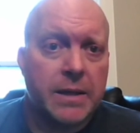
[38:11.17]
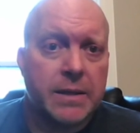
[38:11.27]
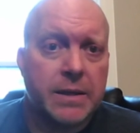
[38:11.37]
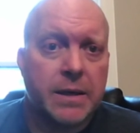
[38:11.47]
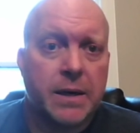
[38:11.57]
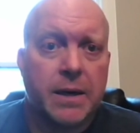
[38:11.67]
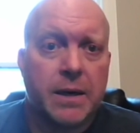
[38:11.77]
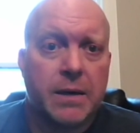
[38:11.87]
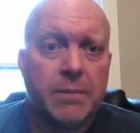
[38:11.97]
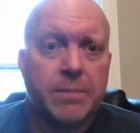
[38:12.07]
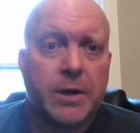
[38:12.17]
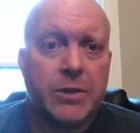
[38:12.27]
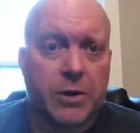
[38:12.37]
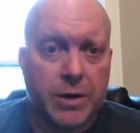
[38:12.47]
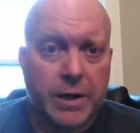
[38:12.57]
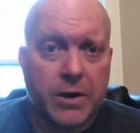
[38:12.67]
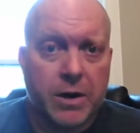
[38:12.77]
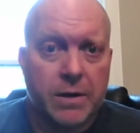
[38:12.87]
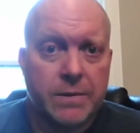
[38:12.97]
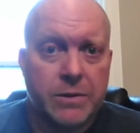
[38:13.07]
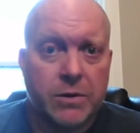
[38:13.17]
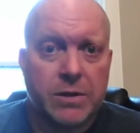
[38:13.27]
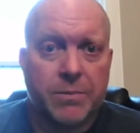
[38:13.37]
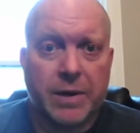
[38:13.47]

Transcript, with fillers: get um, a tourniquet on.